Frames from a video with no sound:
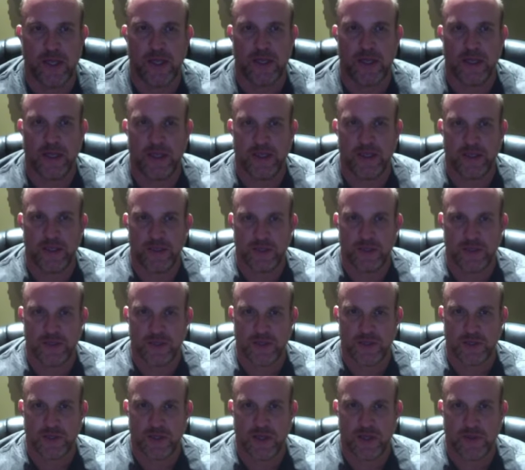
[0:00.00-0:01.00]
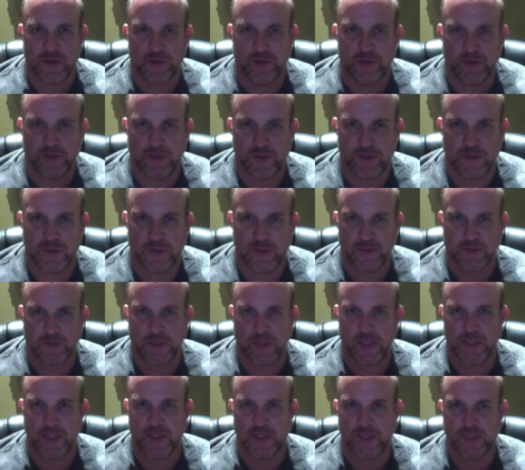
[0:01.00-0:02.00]
and uh, just trying to post some
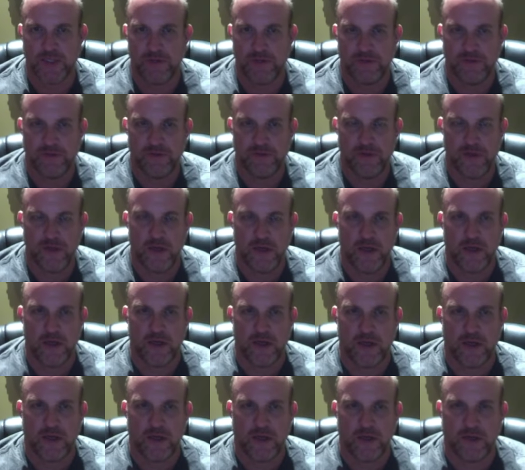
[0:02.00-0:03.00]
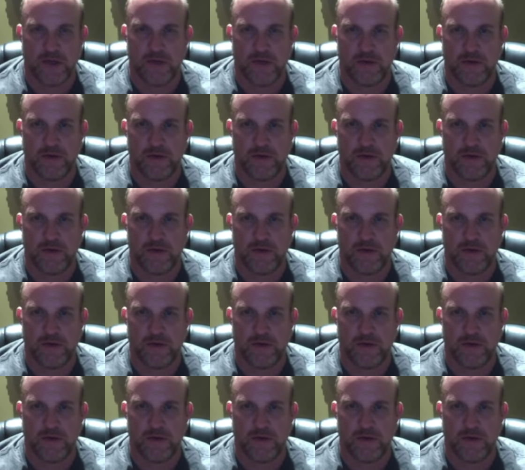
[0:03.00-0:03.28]
positive uh,